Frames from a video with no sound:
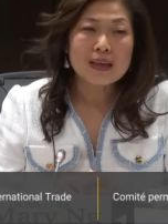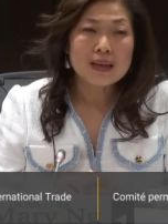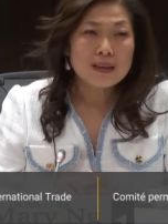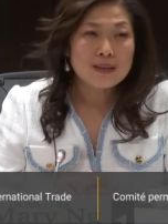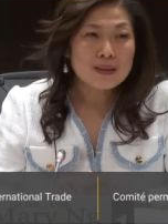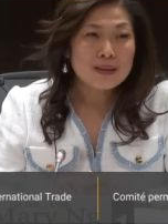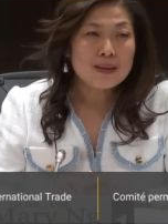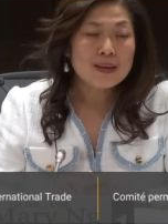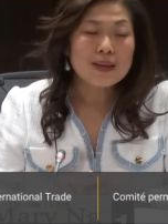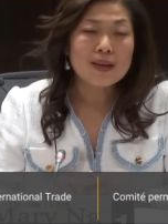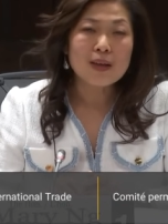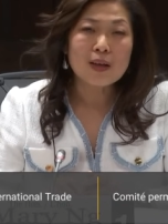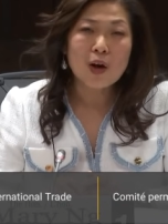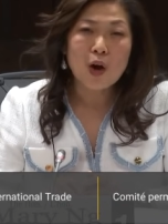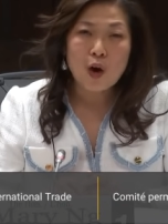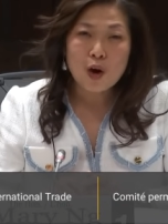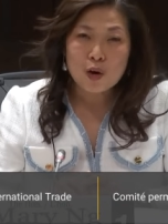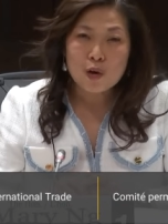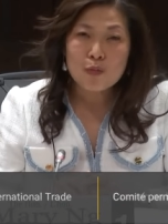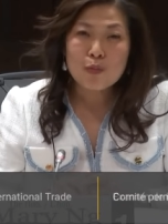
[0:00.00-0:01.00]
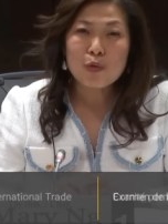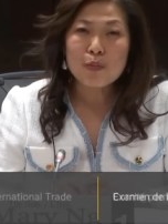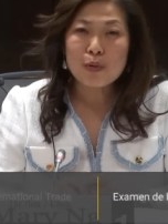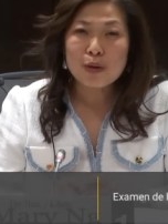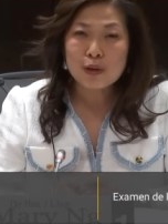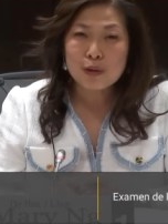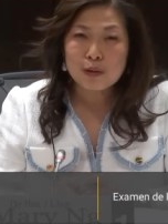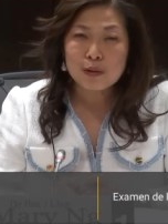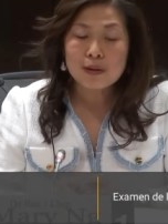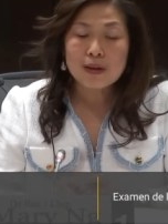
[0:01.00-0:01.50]
in the
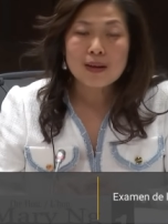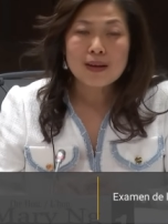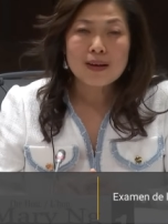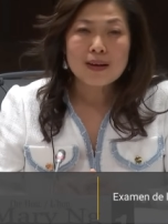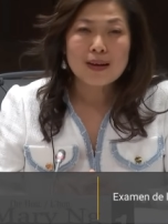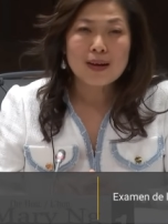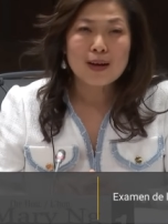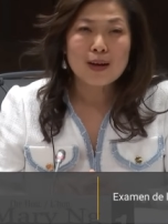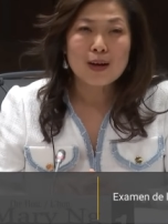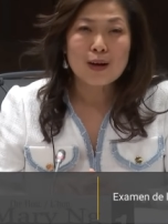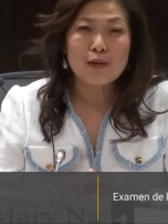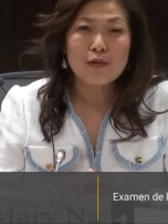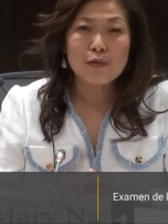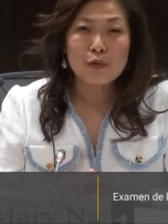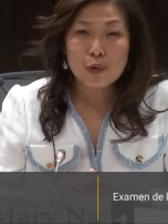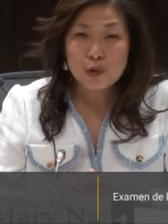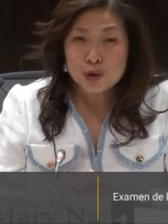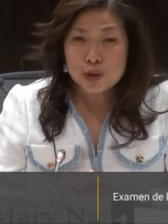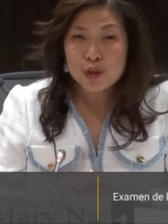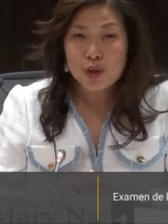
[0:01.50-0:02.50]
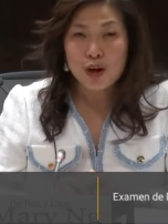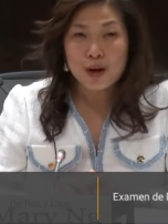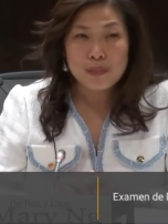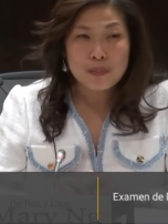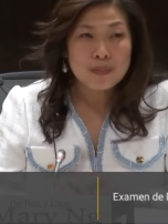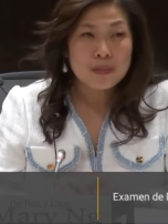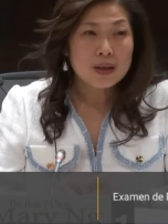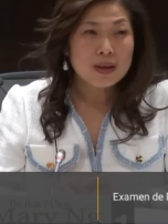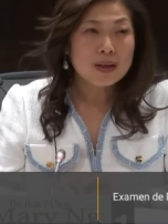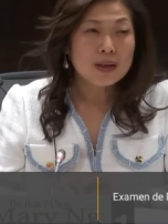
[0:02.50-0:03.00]
automobile uh, floor shop.